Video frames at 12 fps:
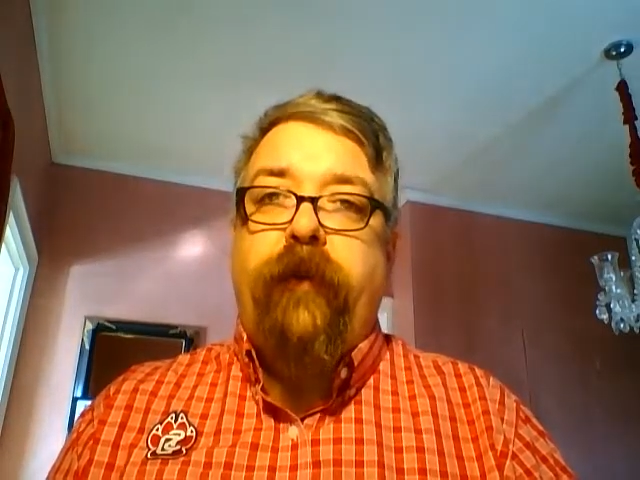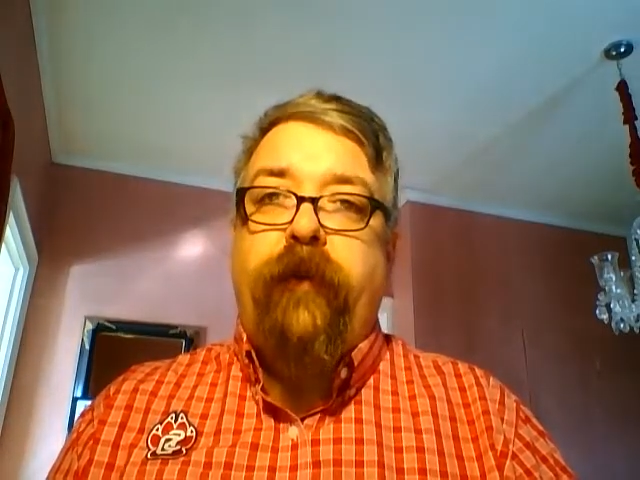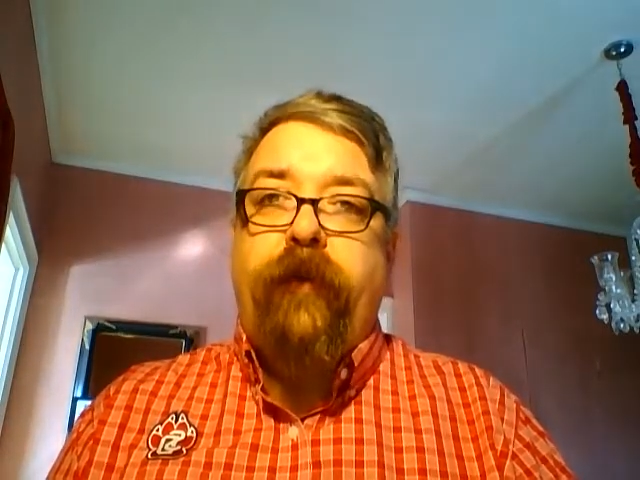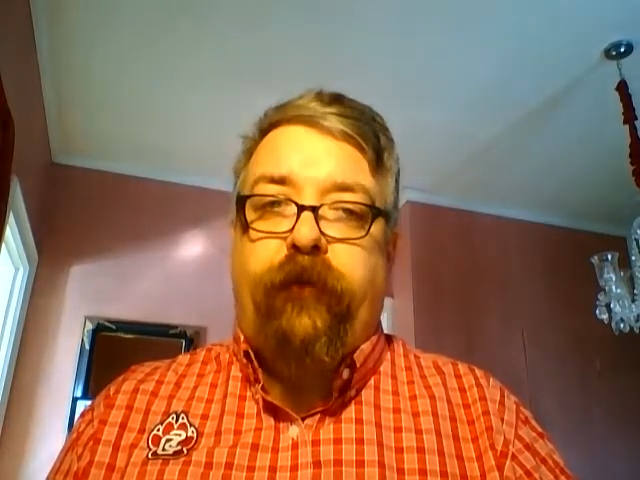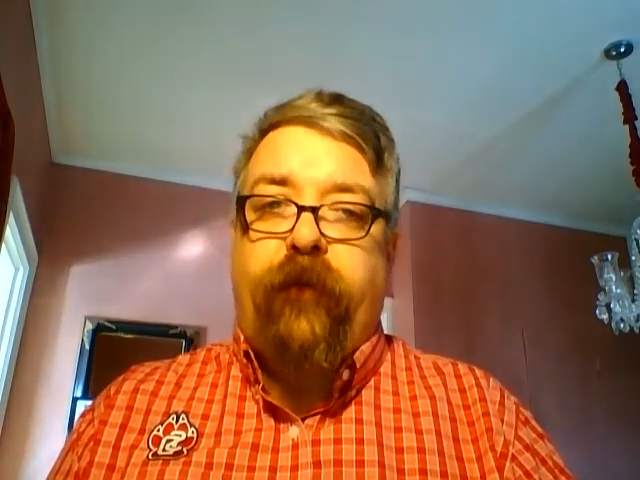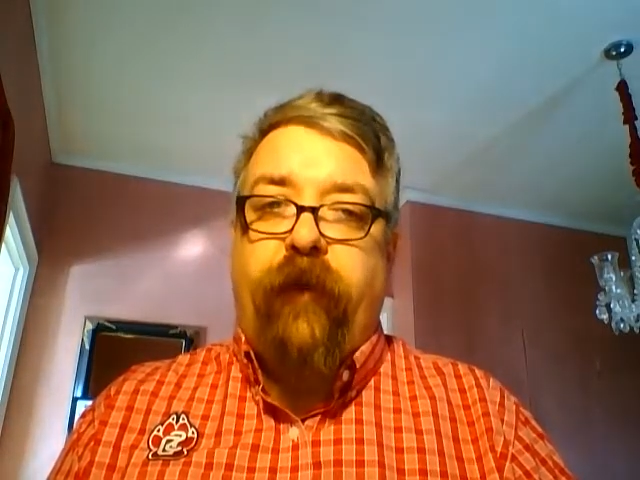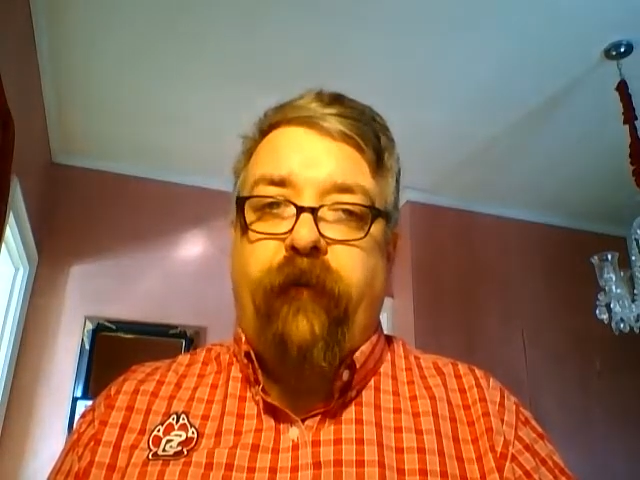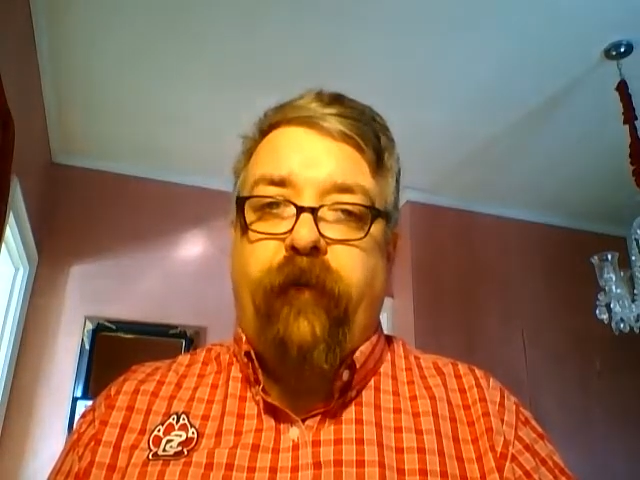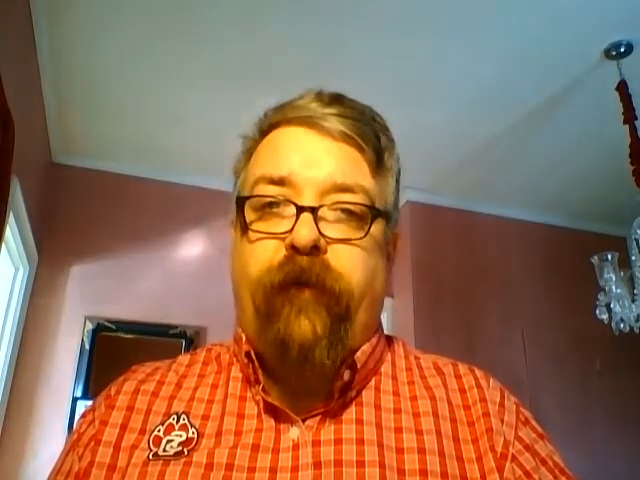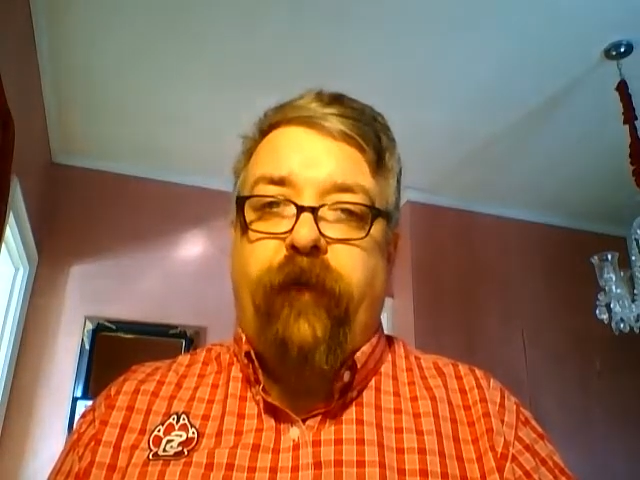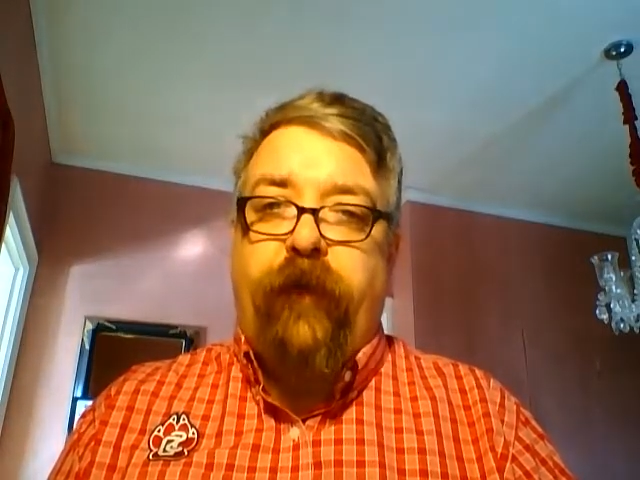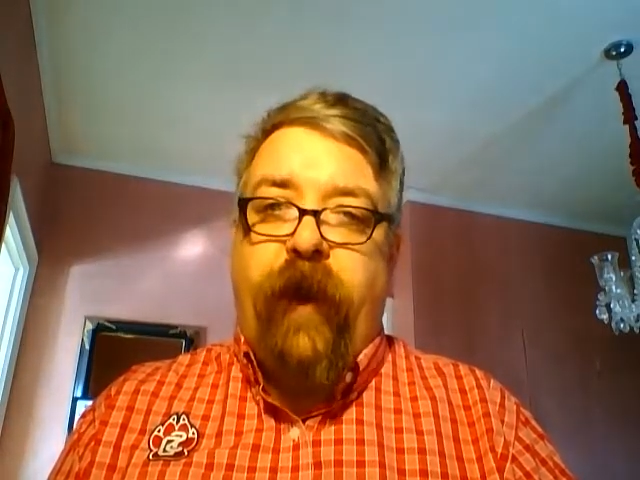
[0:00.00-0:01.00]

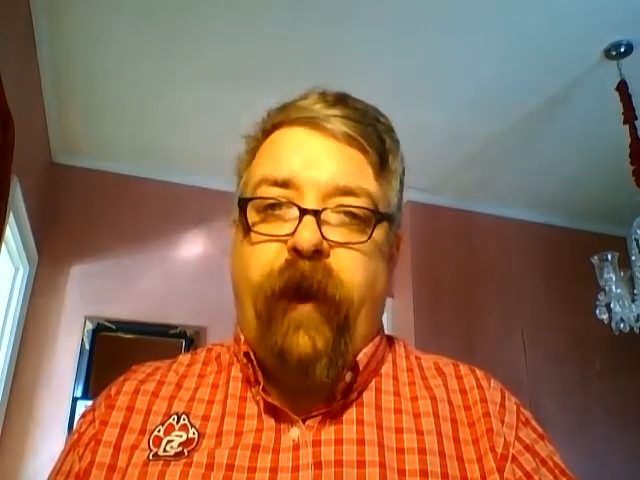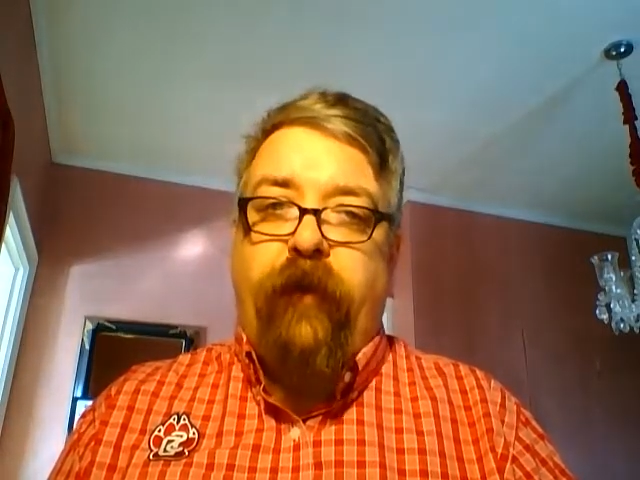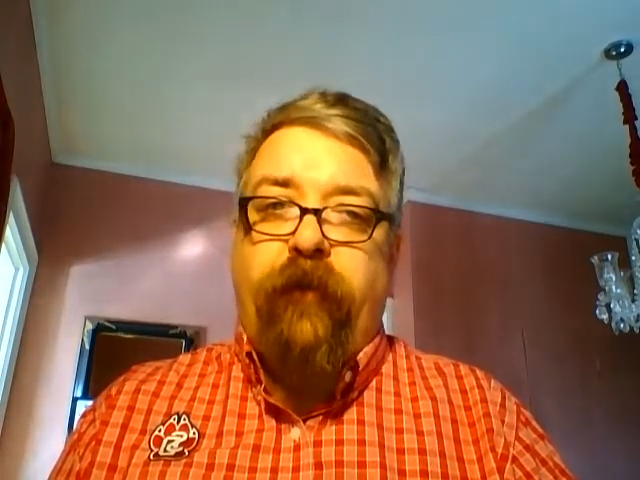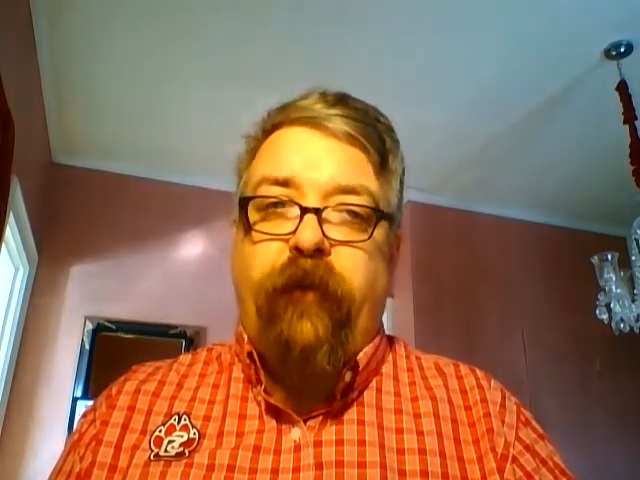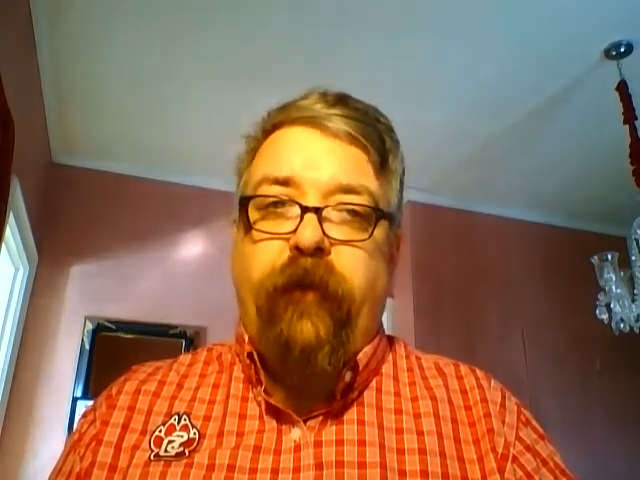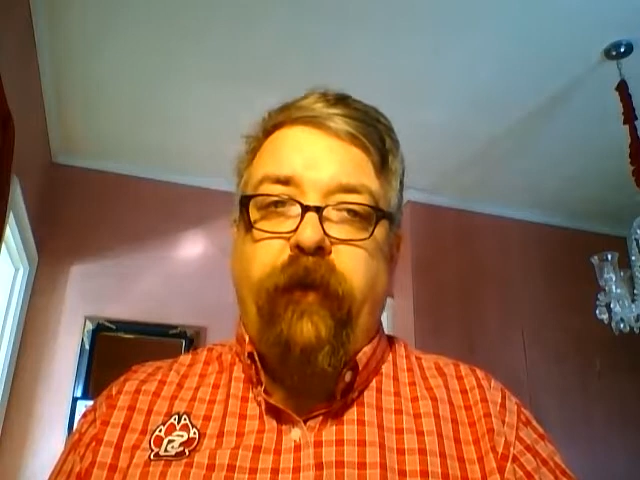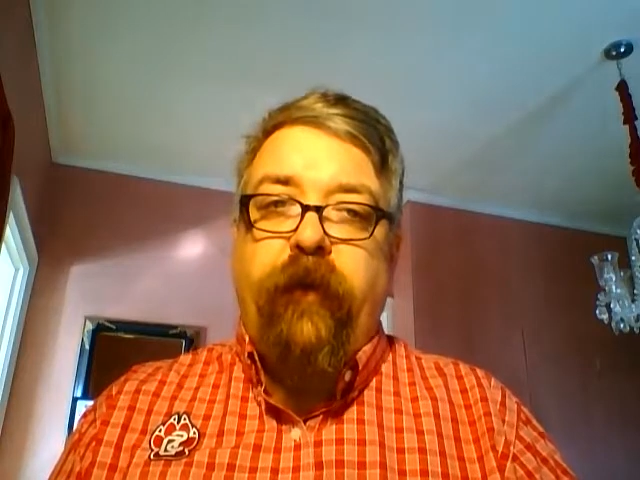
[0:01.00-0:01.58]
discovered to date.